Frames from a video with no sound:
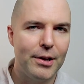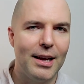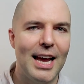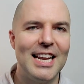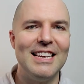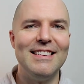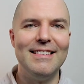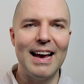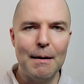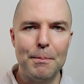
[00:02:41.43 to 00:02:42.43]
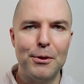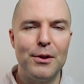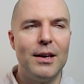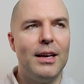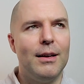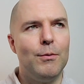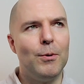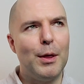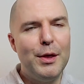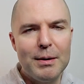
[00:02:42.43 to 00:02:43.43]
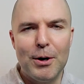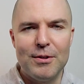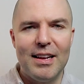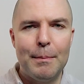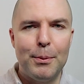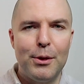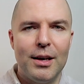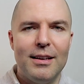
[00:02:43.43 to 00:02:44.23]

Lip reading: And depth, you want to think about depth.